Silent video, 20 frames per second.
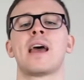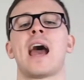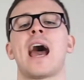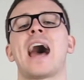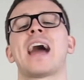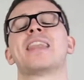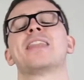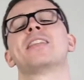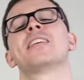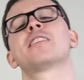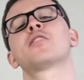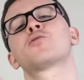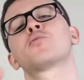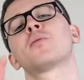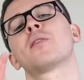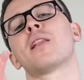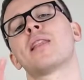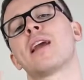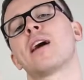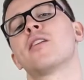and this
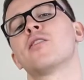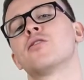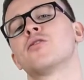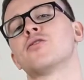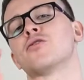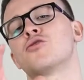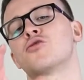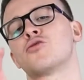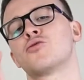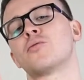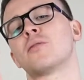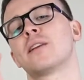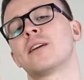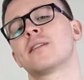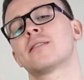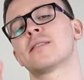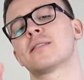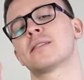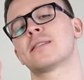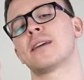will allow you to truly
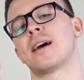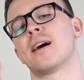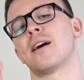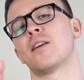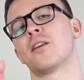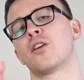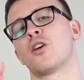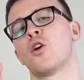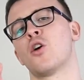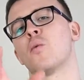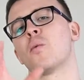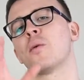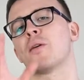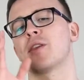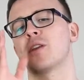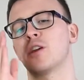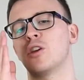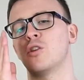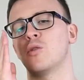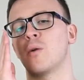understand whether
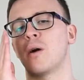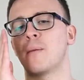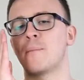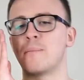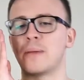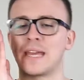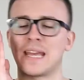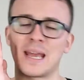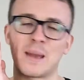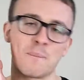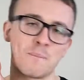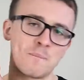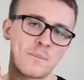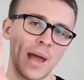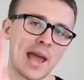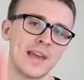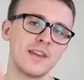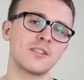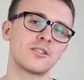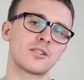you are being
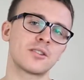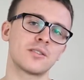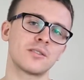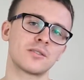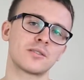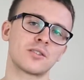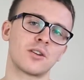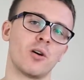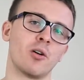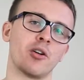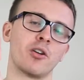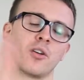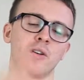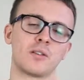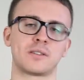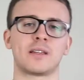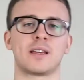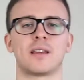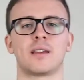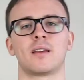impatient or
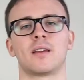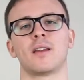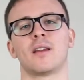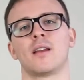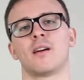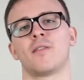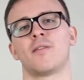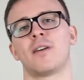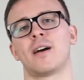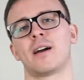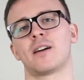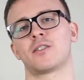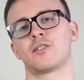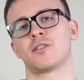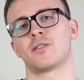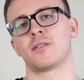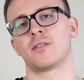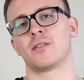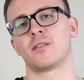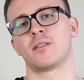not taking enough
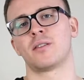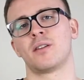action.